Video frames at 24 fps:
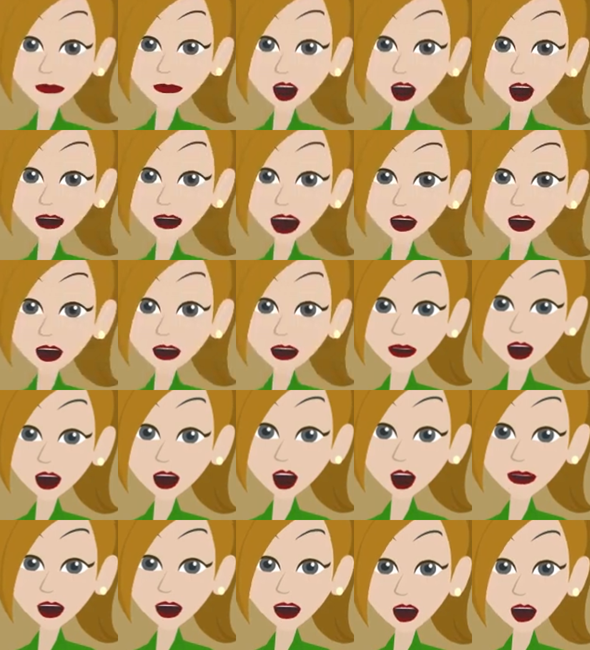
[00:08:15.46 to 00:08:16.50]
I'm getting a
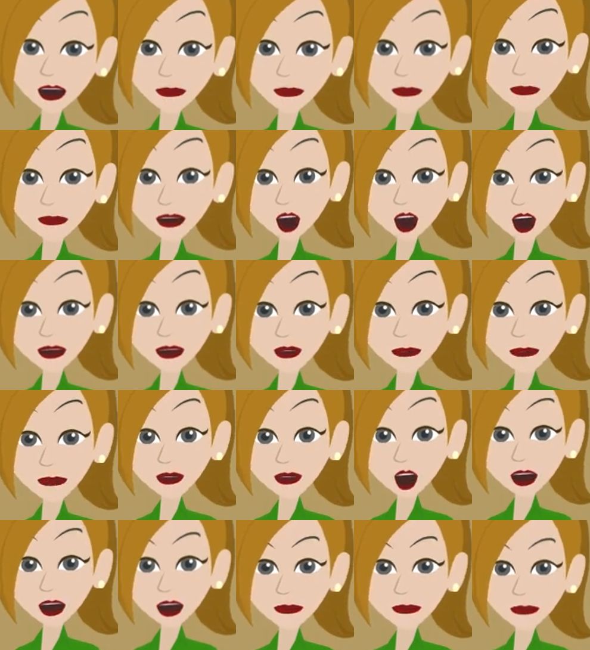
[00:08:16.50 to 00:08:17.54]
handle on this deliberate
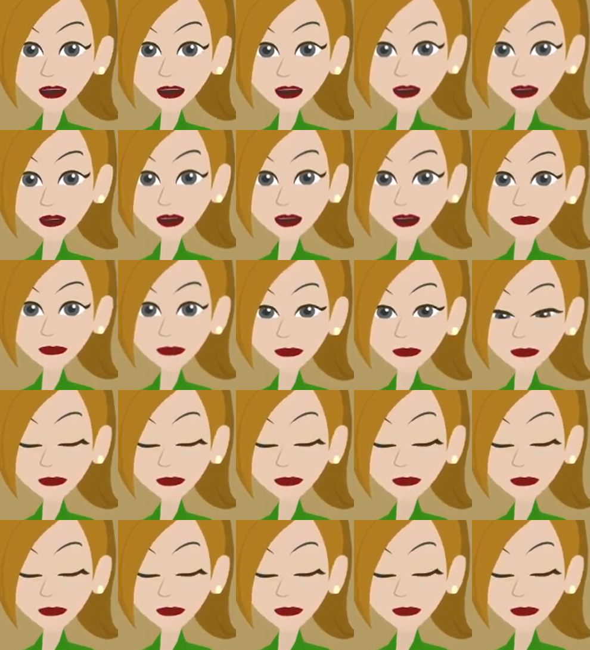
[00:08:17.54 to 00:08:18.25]
creation.